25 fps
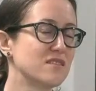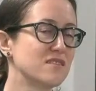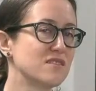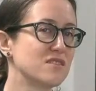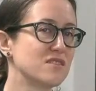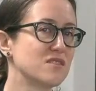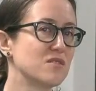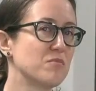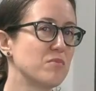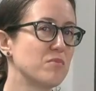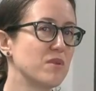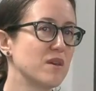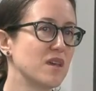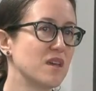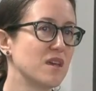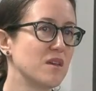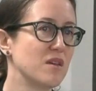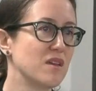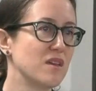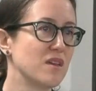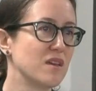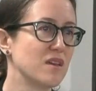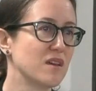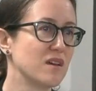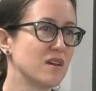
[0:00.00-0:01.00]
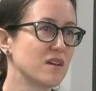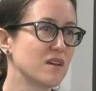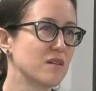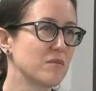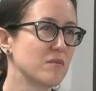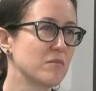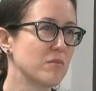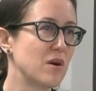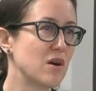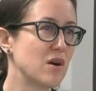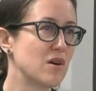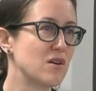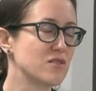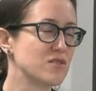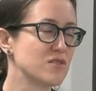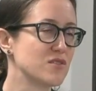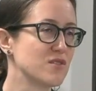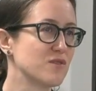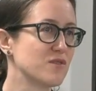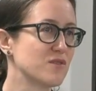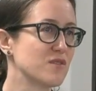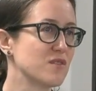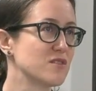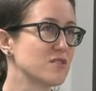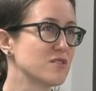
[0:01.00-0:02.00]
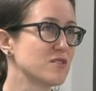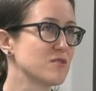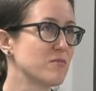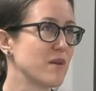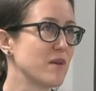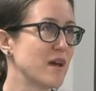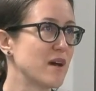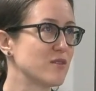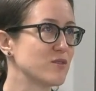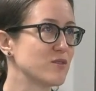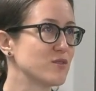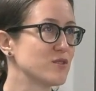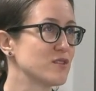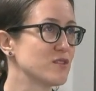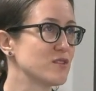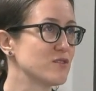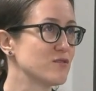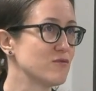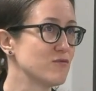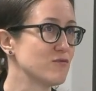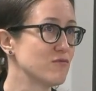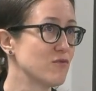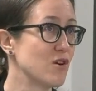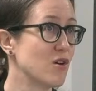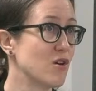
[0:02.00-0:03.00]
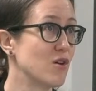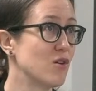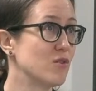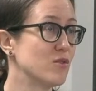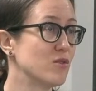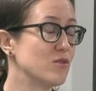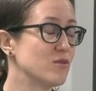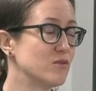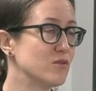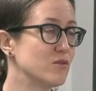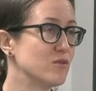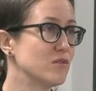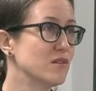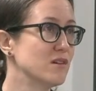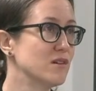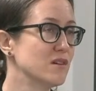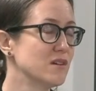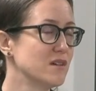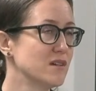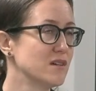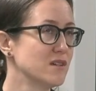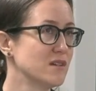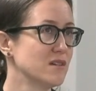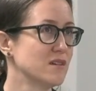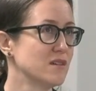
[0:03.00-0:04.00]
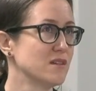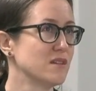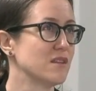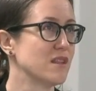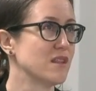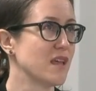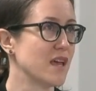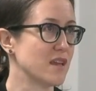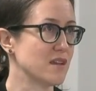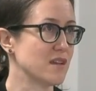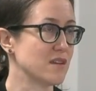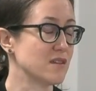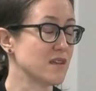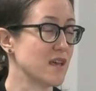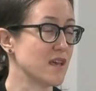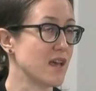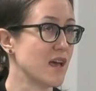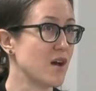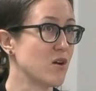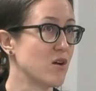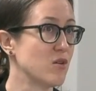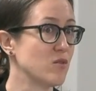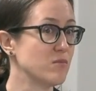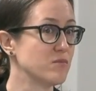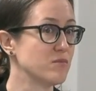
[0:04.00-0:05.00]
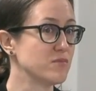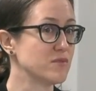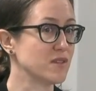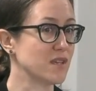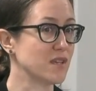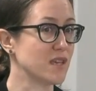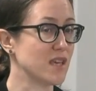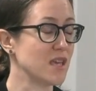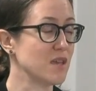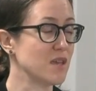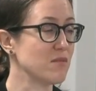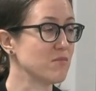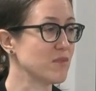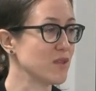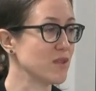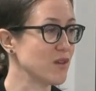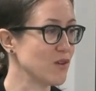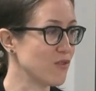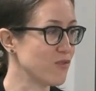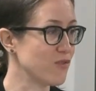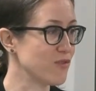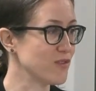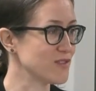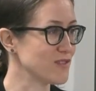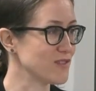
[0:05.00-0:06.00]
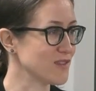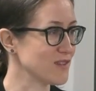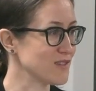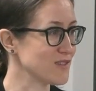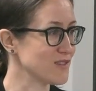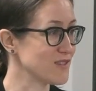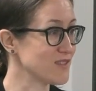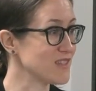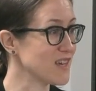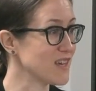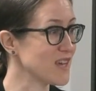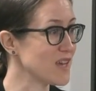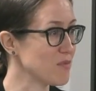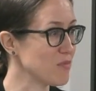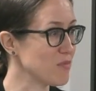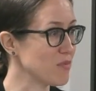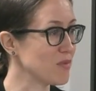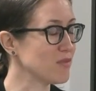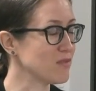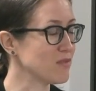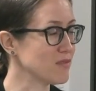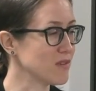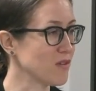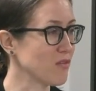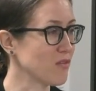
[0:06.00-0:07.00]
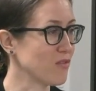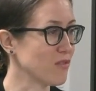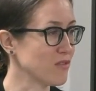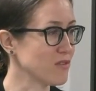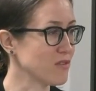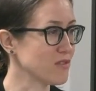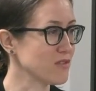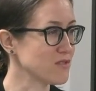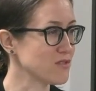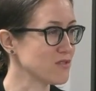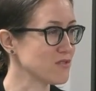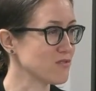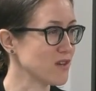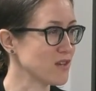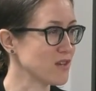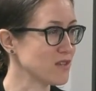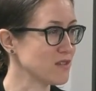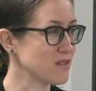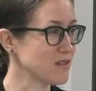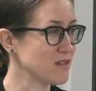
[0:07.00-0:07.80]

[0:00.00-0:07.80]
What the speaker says: to be part of the spouse's role then to help to keep the officer stable and on the straight and